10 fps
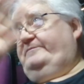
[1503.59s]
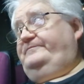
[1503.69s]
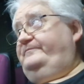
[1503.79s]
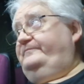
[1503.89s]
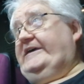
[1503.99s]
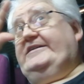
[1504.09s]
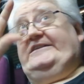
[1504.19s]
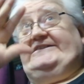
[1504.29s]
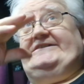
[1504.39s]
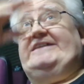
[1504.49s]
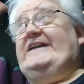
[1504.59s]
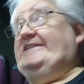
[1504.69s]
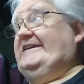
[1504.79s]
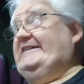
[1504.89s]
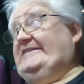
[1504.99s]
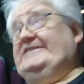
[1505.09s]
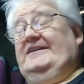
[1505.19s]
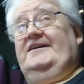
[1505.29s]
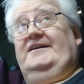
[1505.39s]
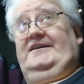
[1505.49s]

of making aesthetics